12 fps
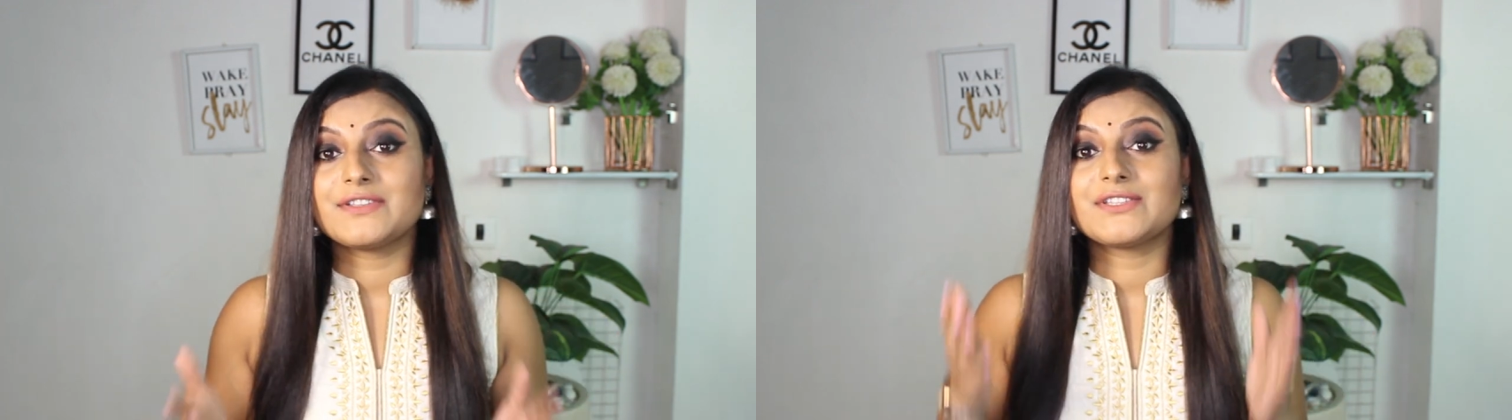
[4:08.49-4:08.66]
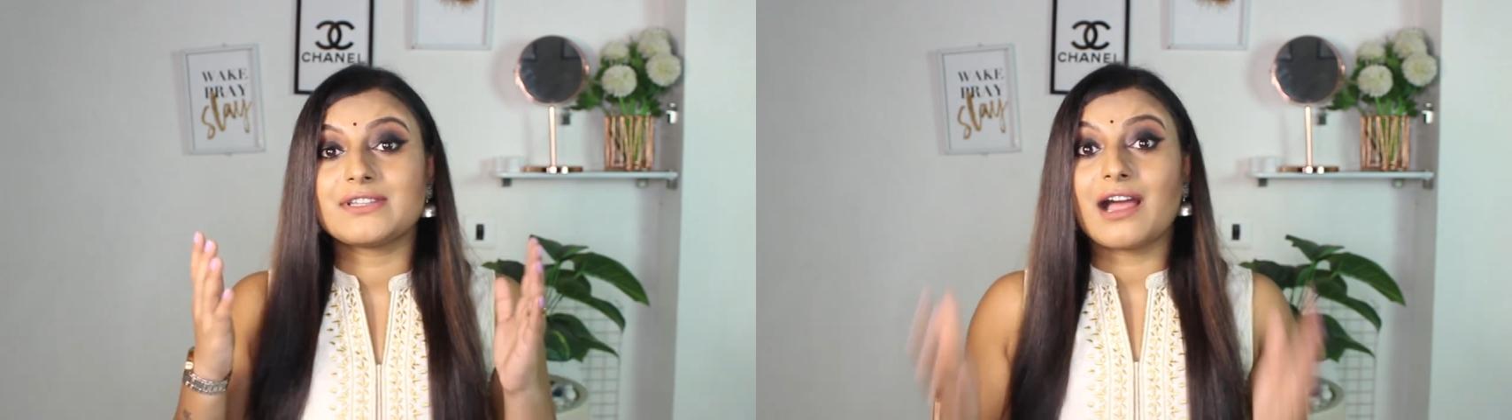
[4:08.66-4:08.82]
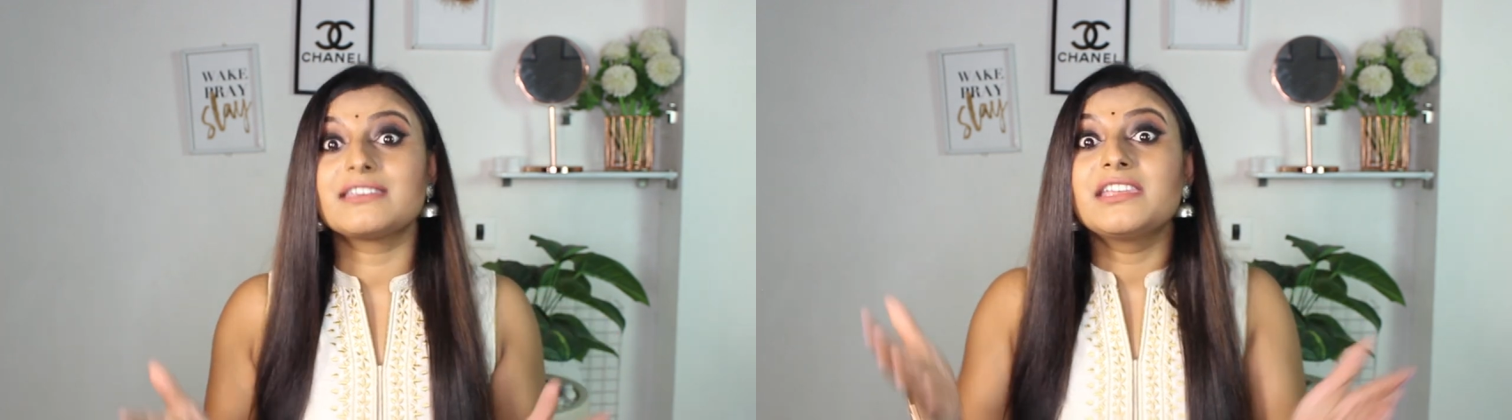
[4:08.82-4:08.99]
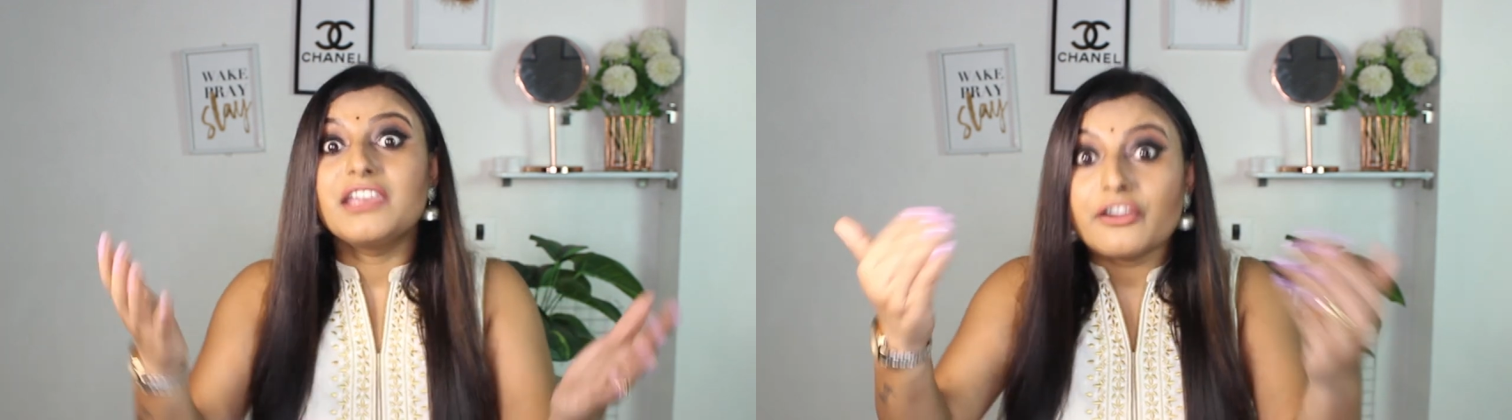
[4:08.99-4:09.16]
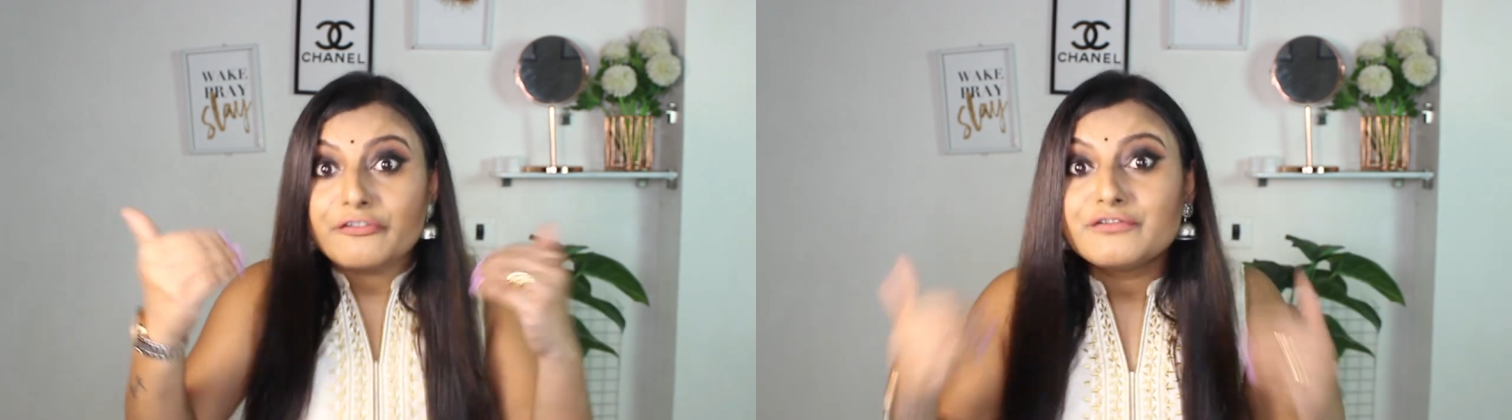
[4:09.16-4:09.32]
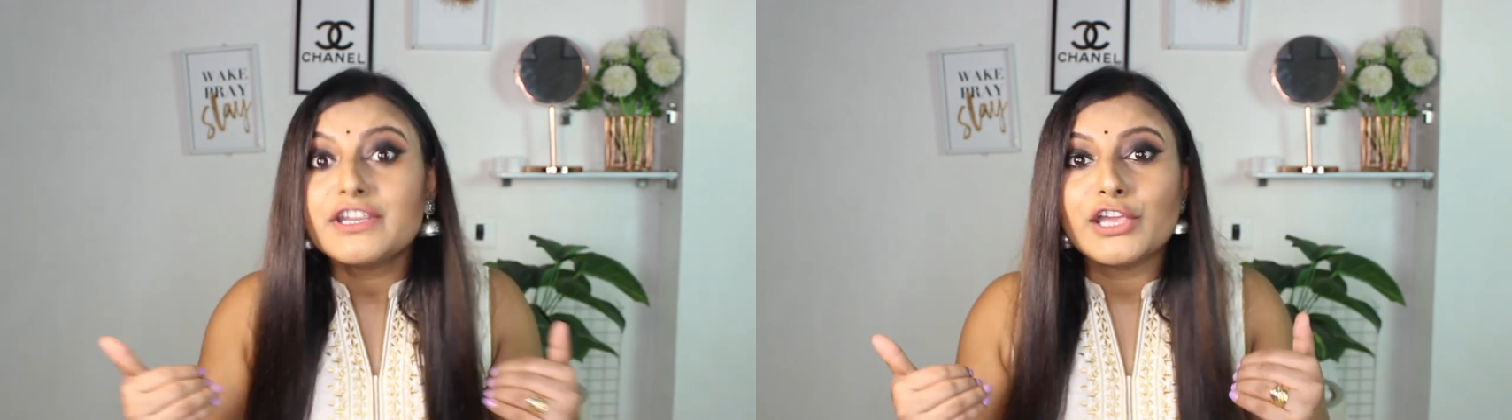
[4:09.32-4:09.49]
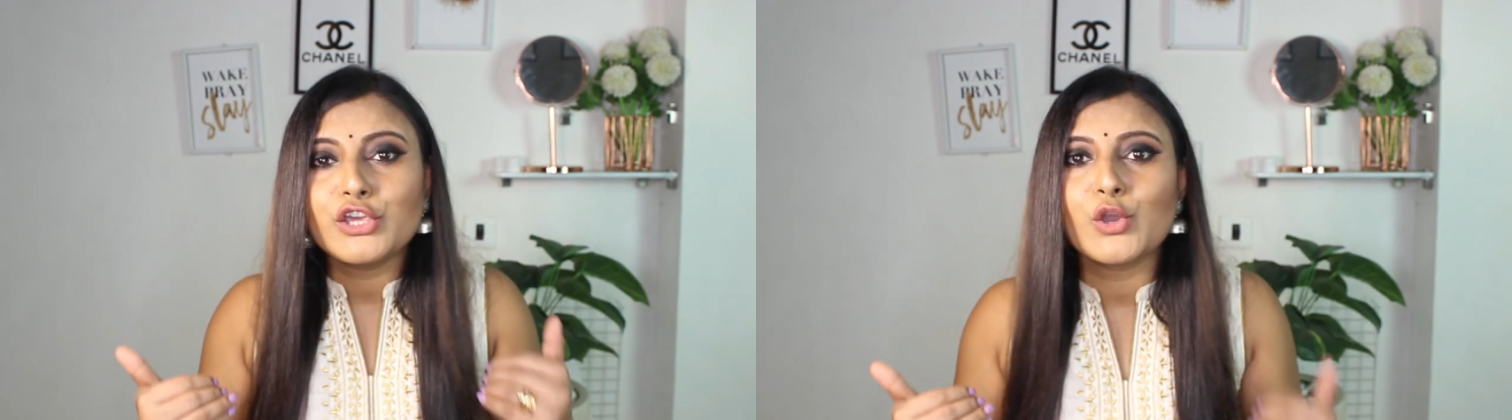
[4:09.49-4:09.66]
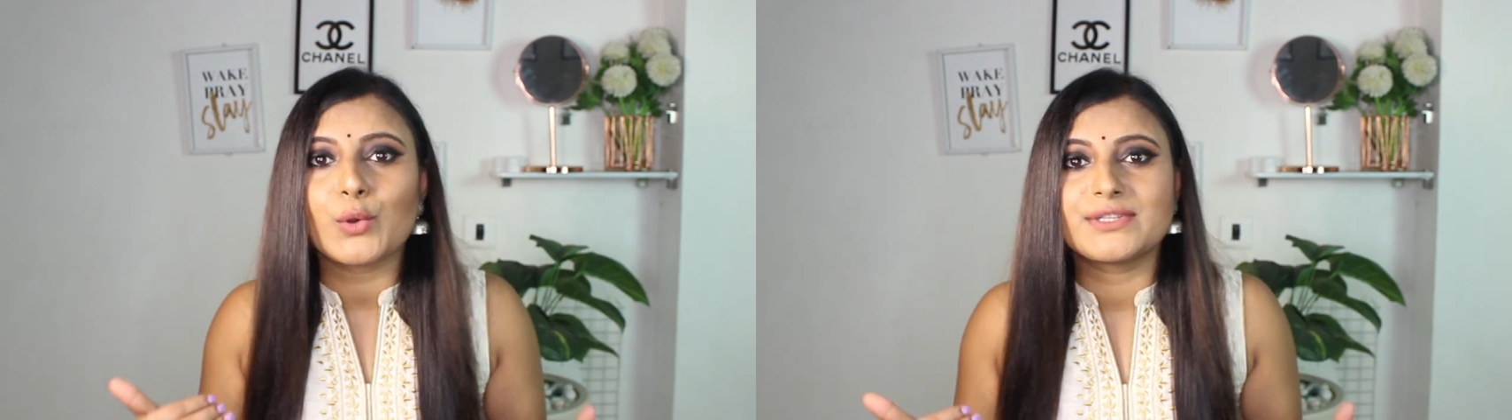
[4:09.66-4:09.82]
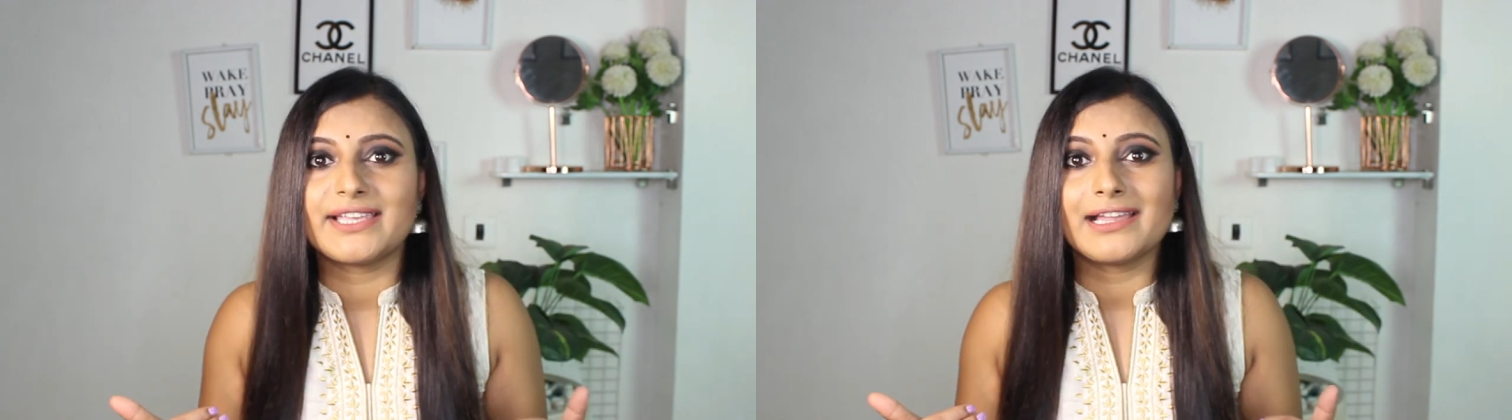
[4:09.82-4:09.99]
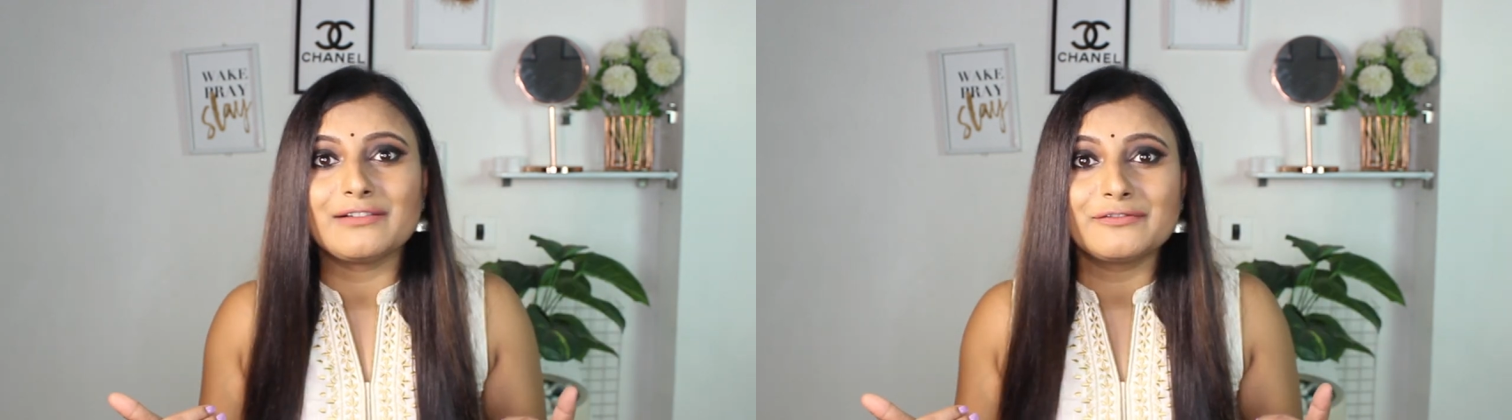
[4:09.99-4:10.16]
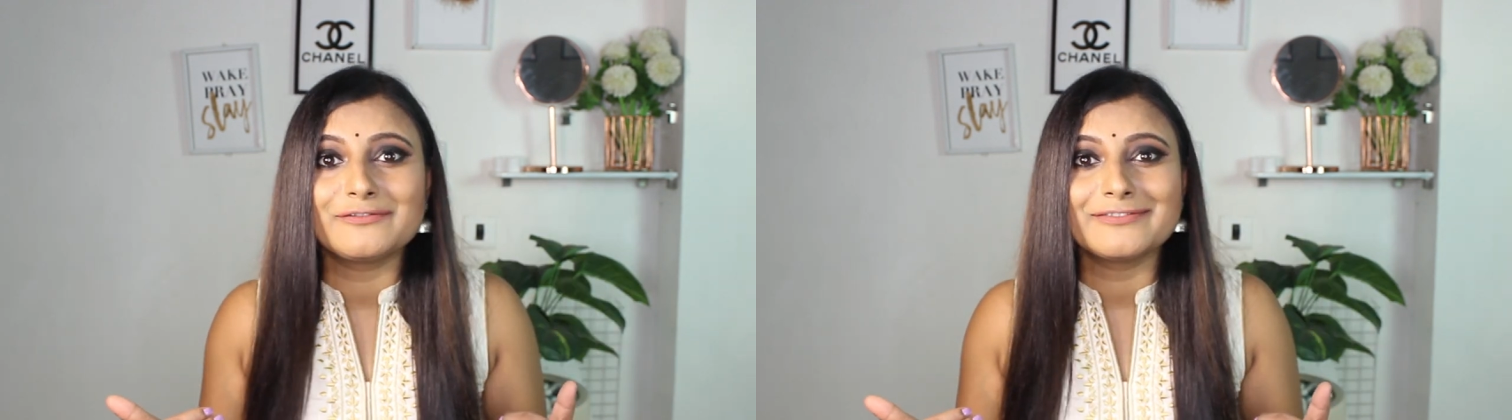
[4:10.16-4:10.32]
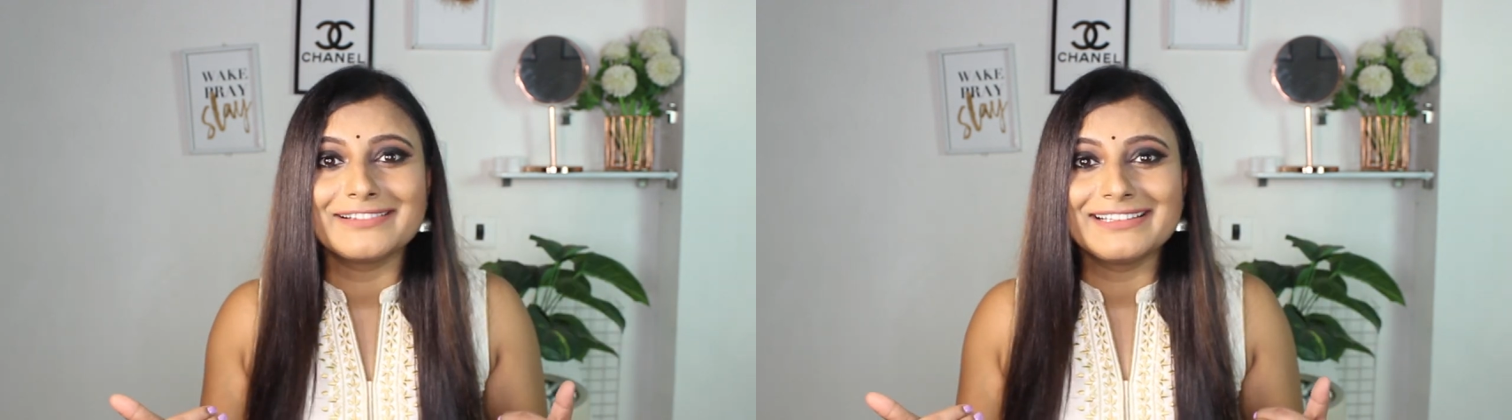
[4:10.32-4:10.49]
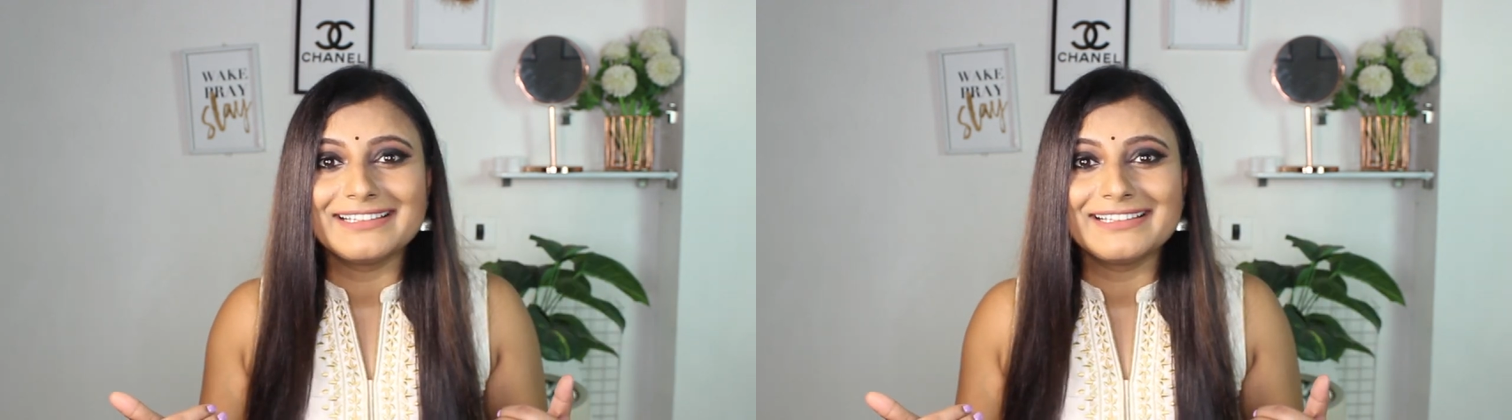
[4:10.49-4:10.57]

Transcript: Start gifting yourself.